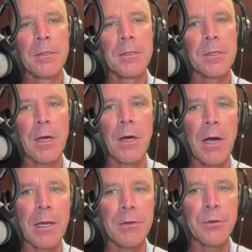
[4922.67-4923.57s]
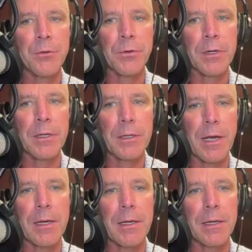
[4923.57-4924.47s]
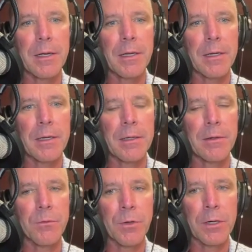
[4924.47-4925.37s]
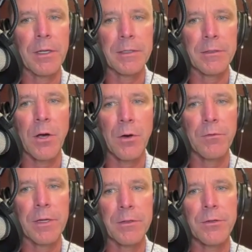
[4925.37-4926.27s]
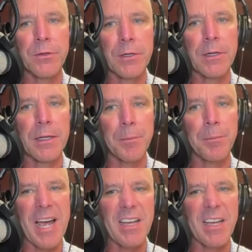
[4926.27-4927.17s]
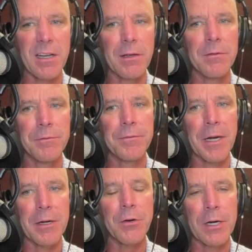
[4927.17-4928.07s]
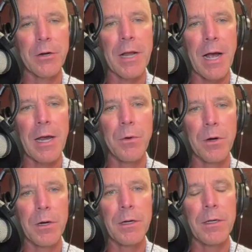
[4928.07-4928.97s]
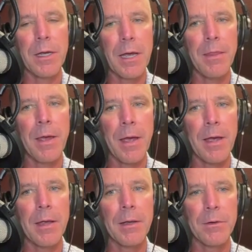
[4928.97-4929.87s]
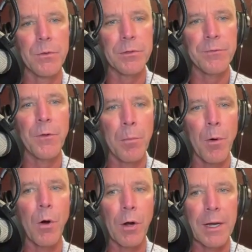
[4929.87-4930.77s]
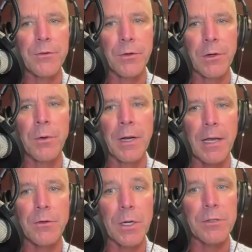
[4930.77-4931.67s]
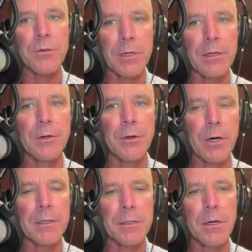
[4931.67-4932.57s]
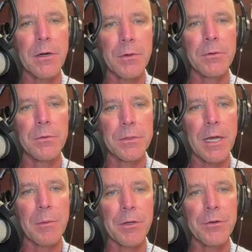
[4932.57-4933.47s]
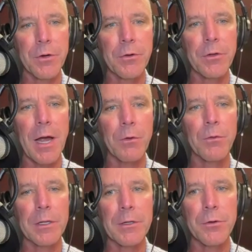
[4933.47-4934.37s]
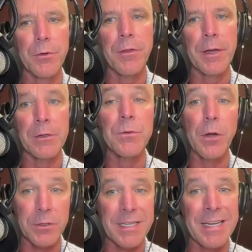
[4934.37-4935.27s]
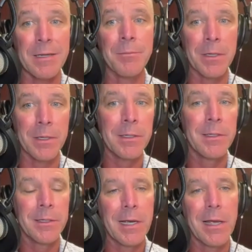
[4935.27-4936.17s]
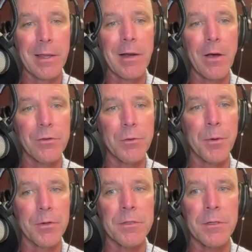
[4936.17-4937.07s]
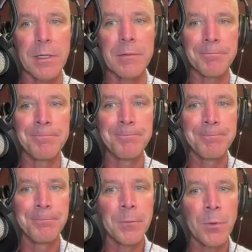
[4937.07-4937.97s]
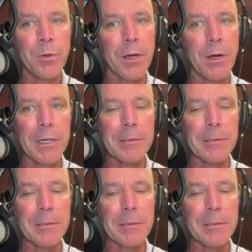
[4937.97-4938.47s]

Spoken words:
So I do really like it and really dove into it at the back end of my career at Iowa and then was full bore into it when I got to Western Illinois. And so was able to do a lot of really cool things with our team and then also personally with yoga.